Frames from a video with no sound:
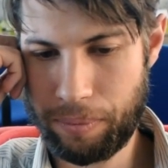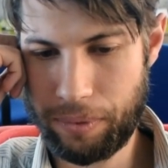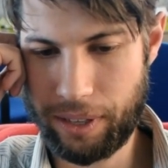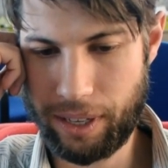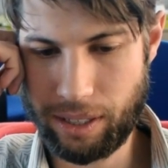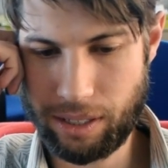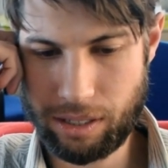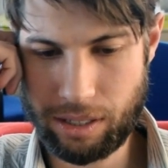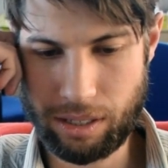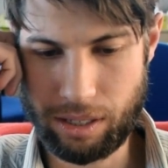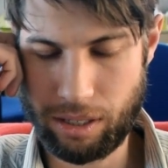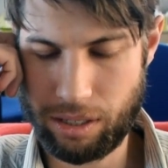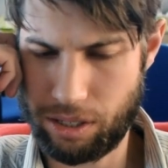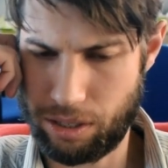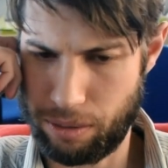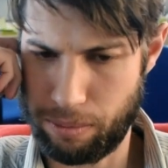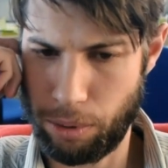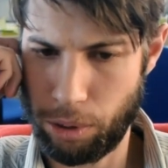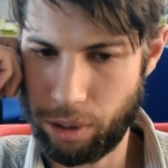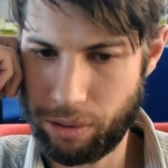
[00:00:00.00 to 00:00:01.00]
it's a
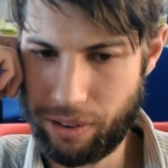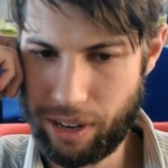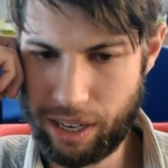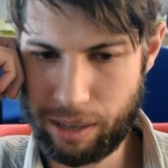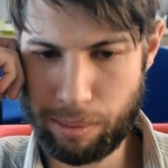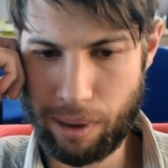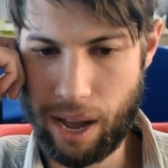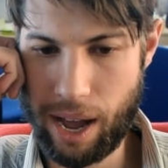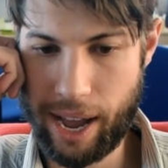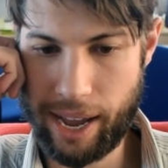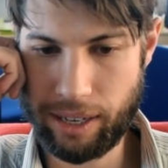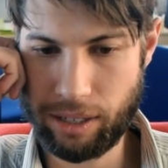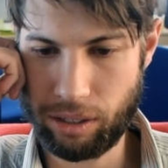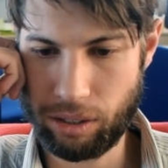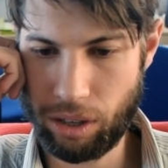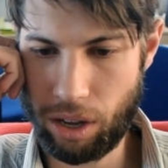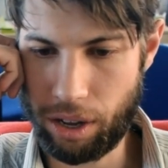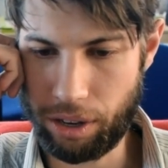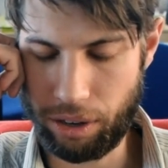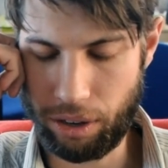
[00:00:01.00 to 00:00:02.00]
motivator behind a
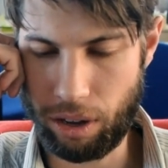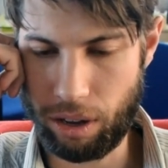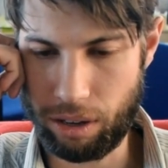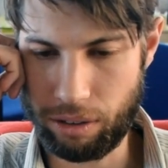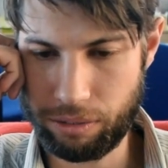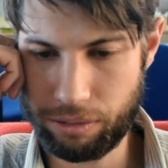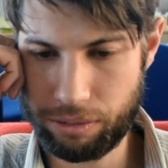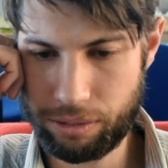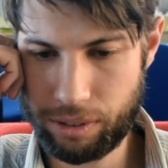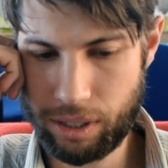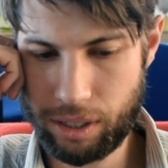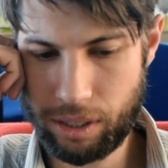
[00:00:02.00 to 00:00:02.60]
lot of